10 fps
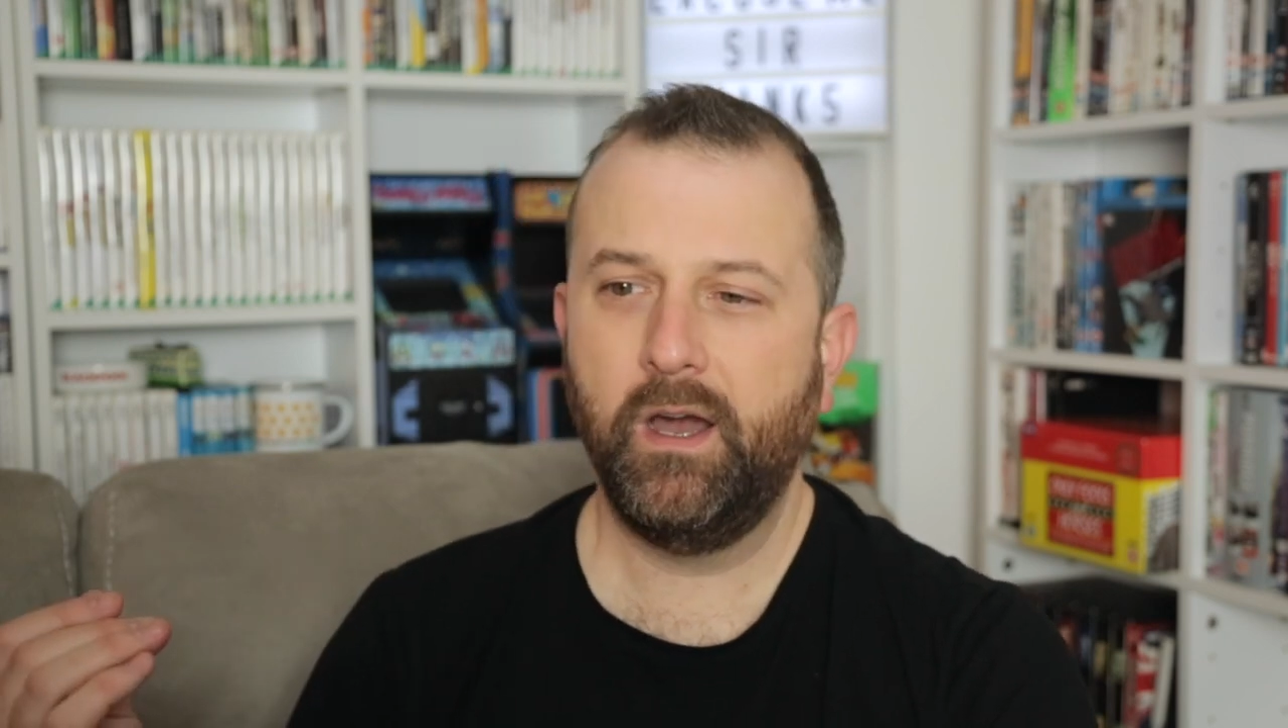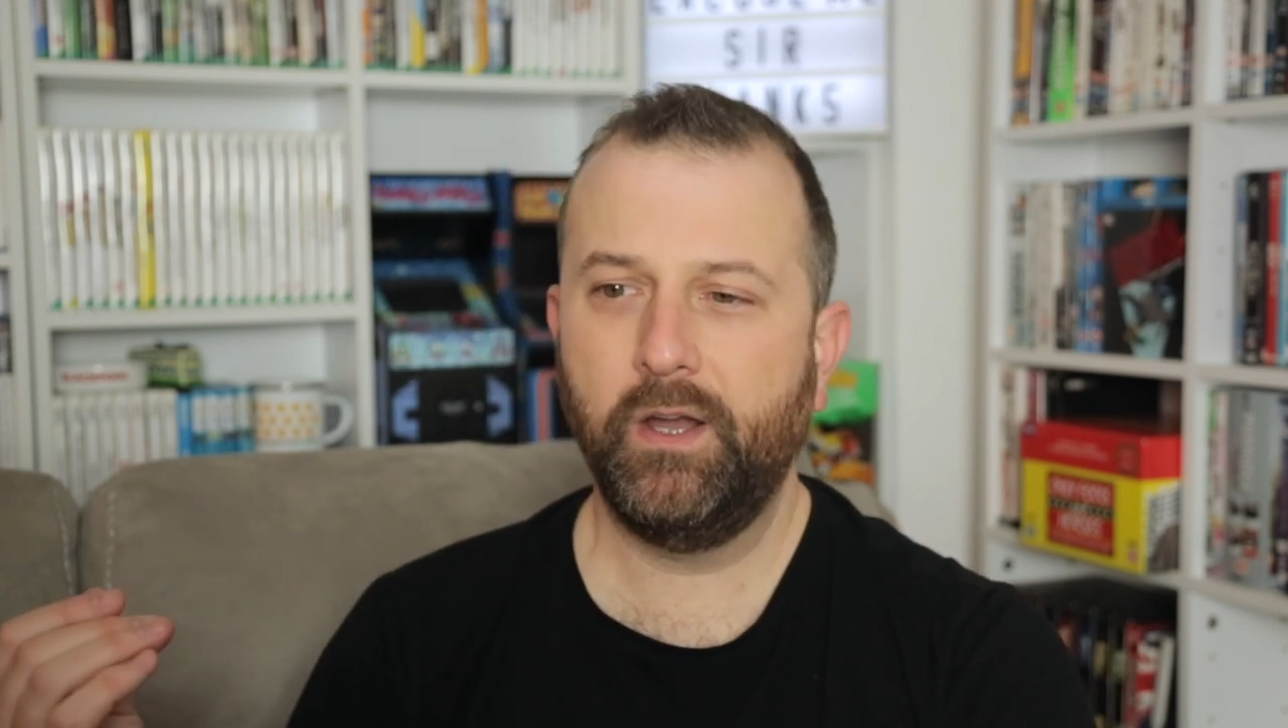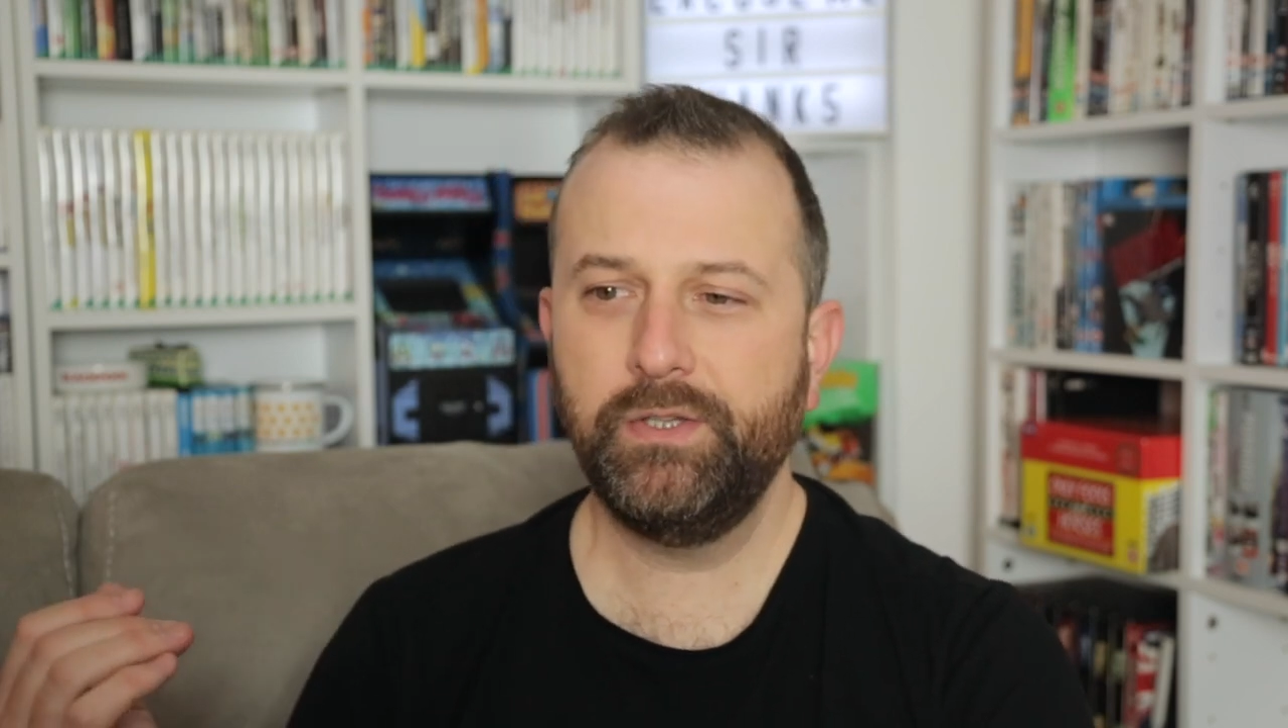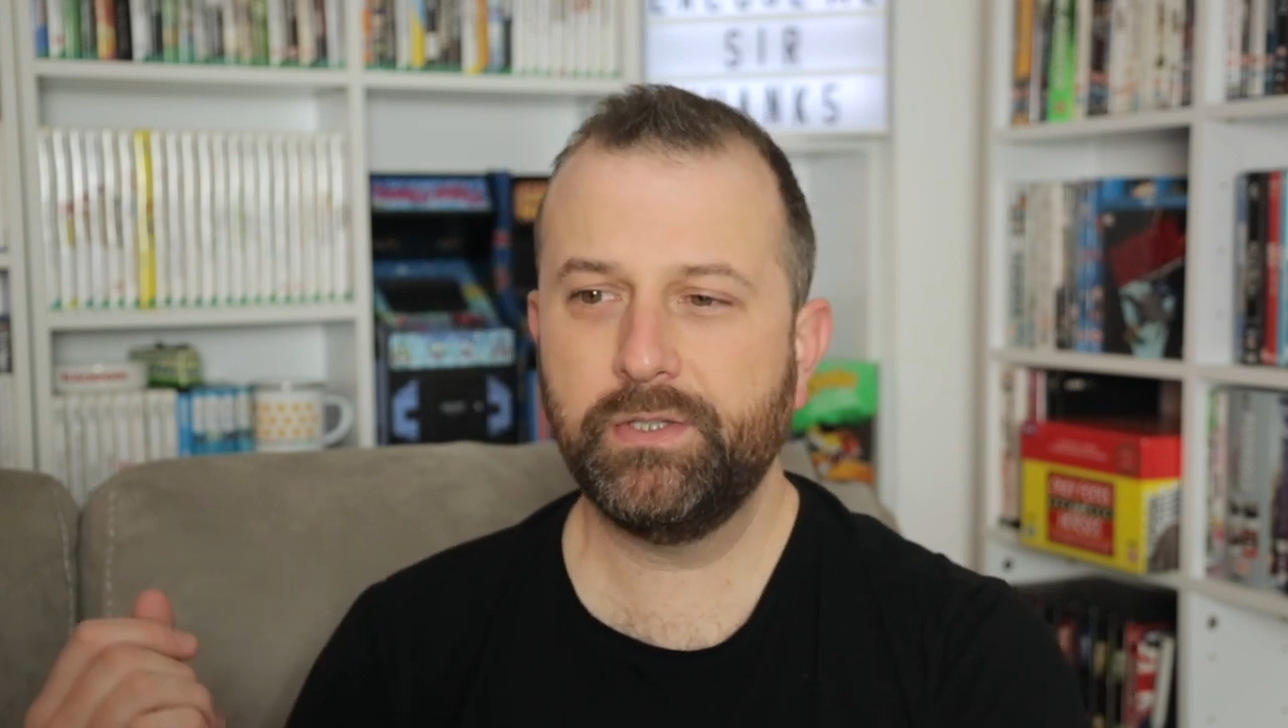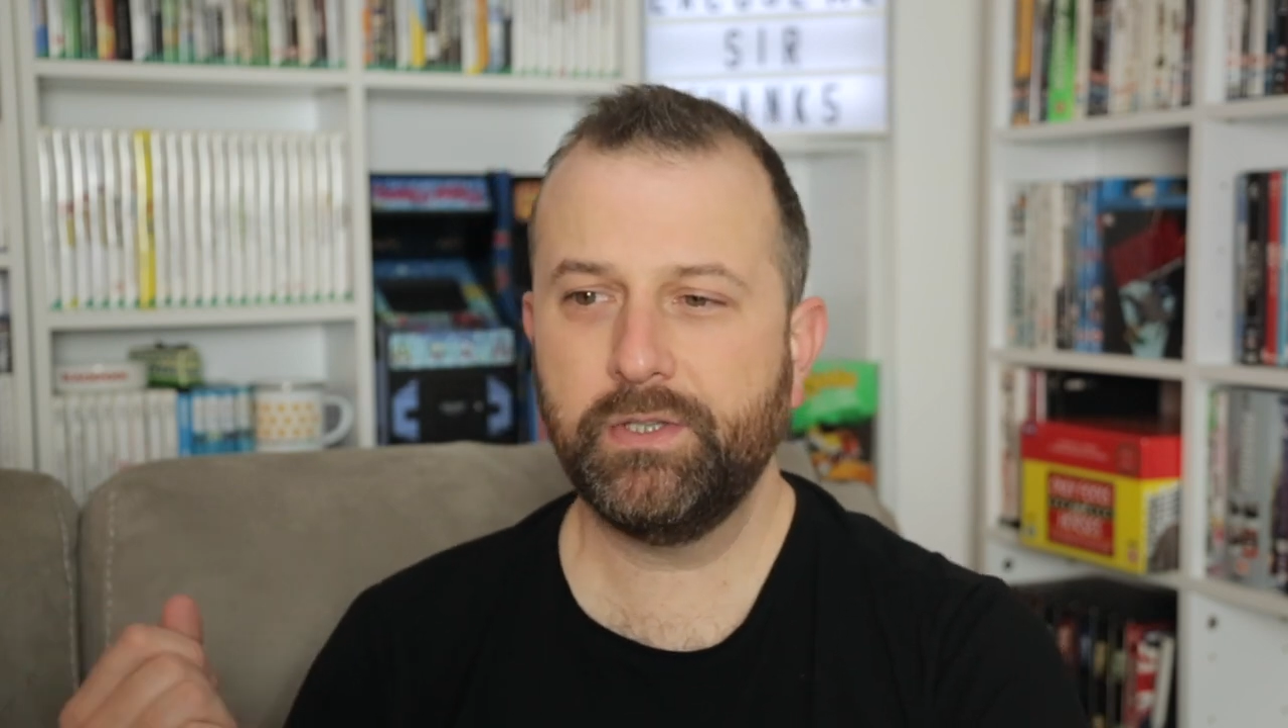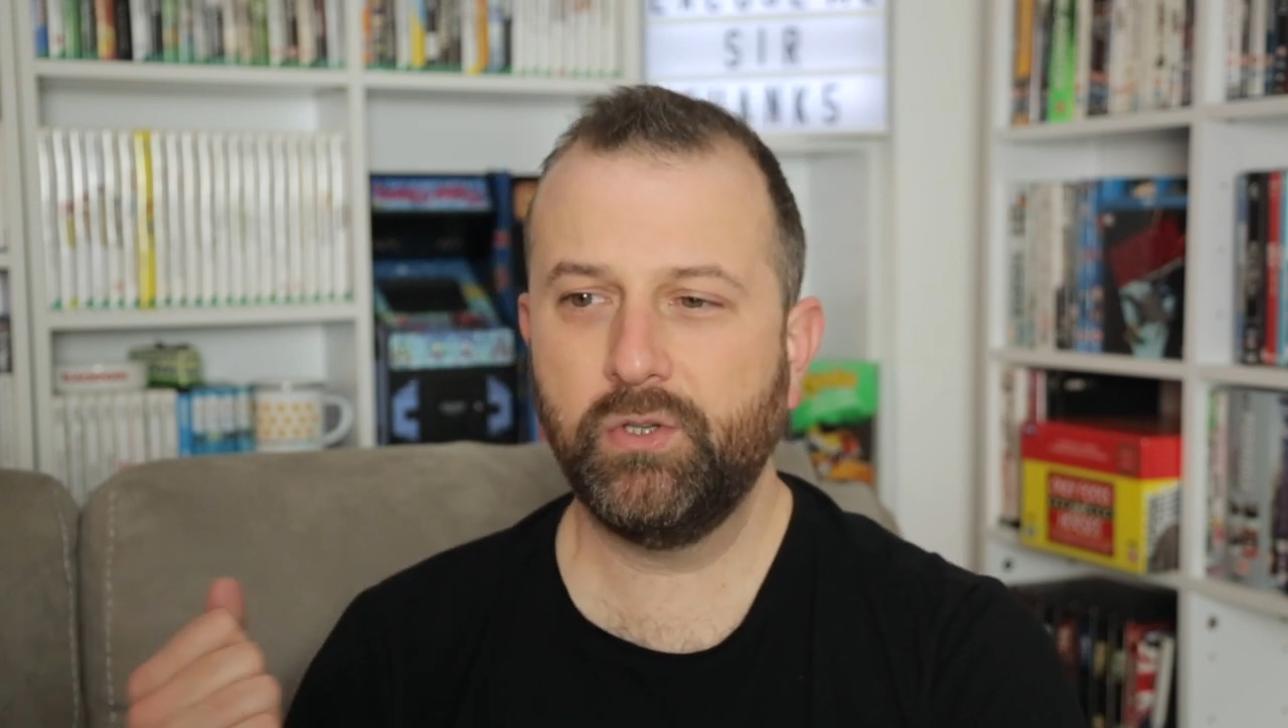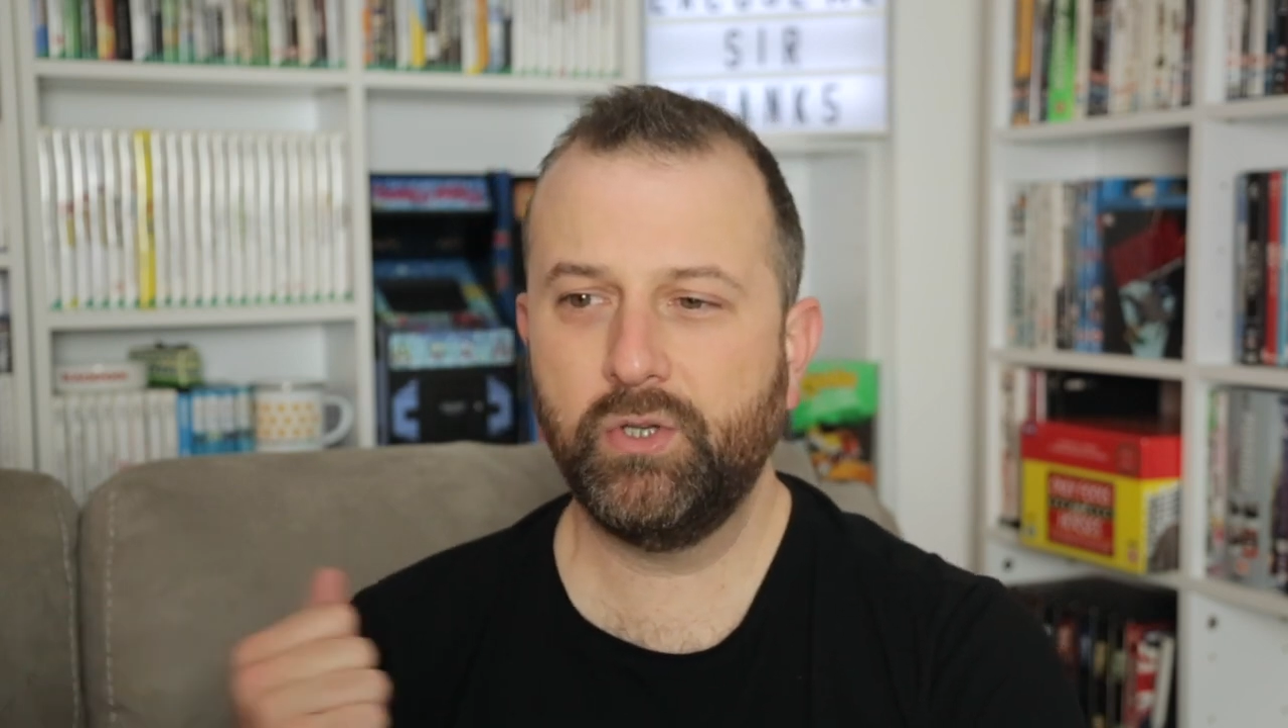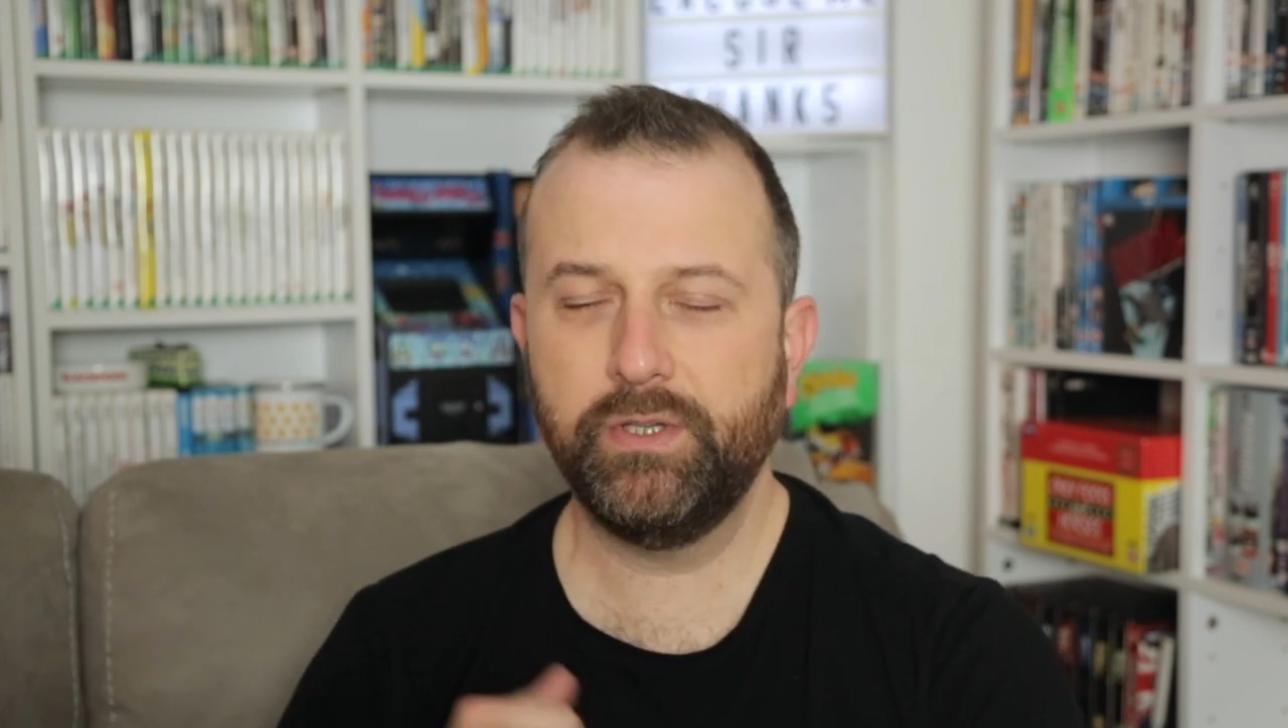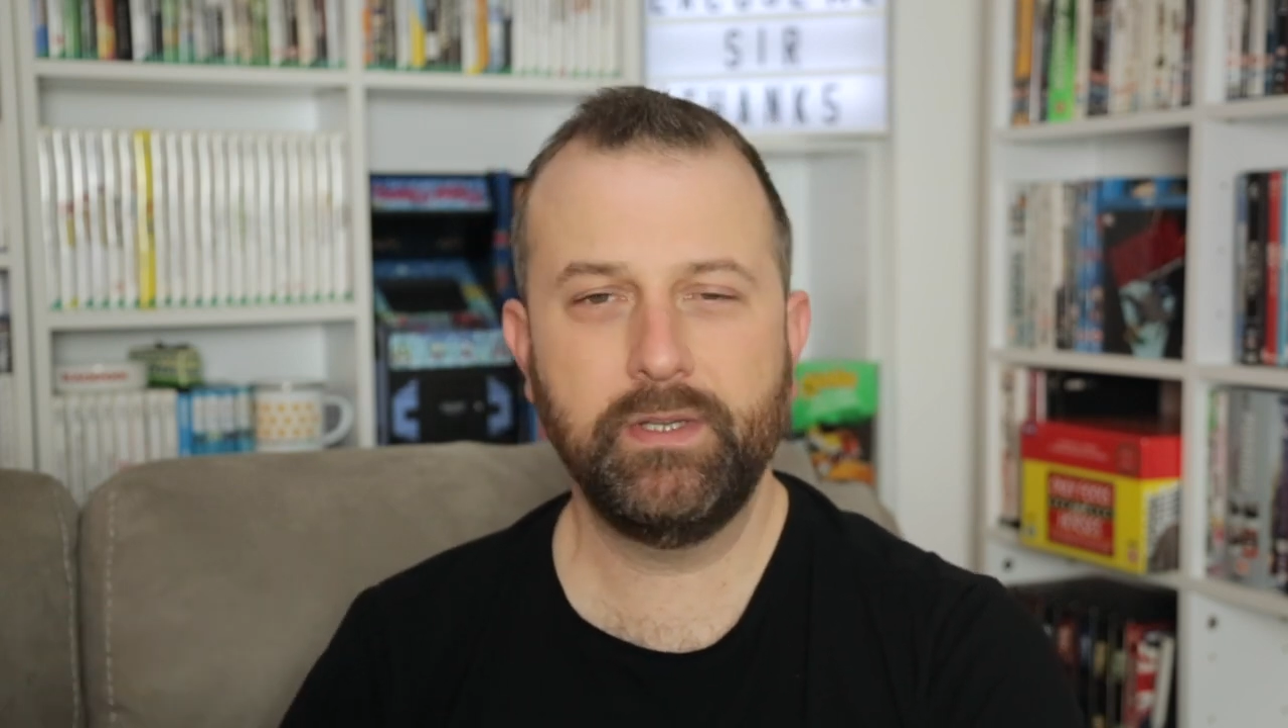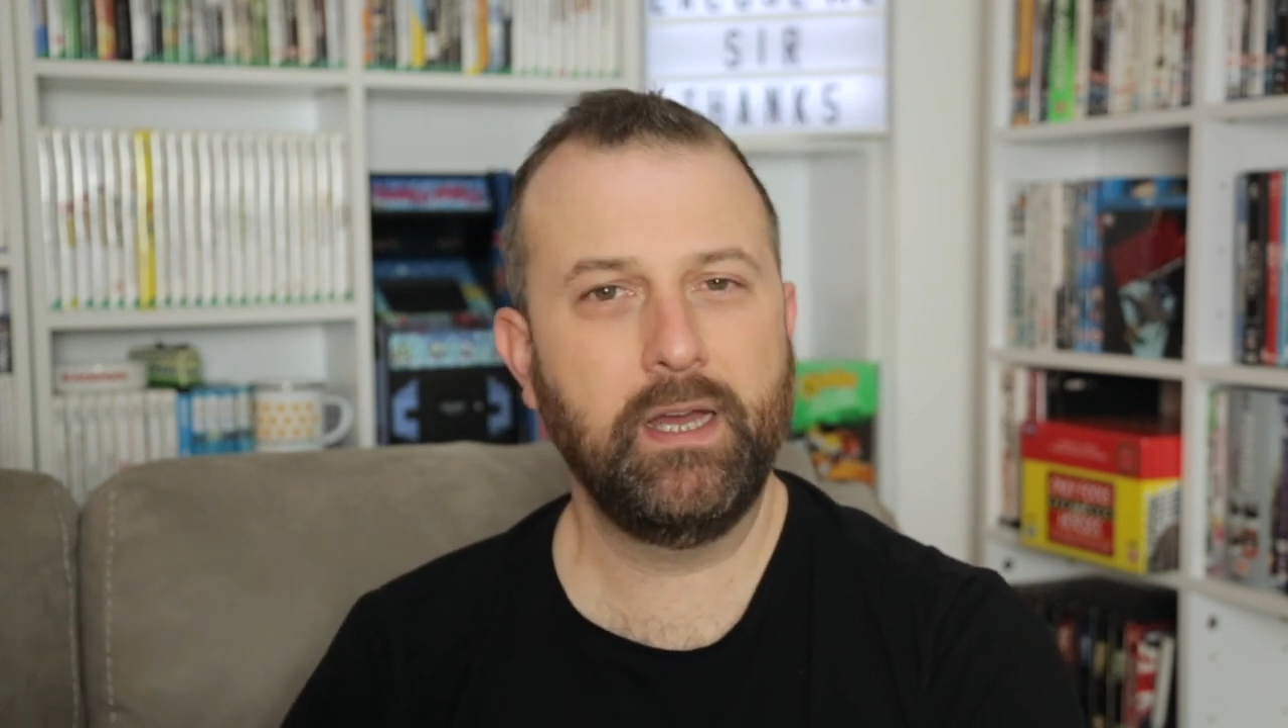I just couldn't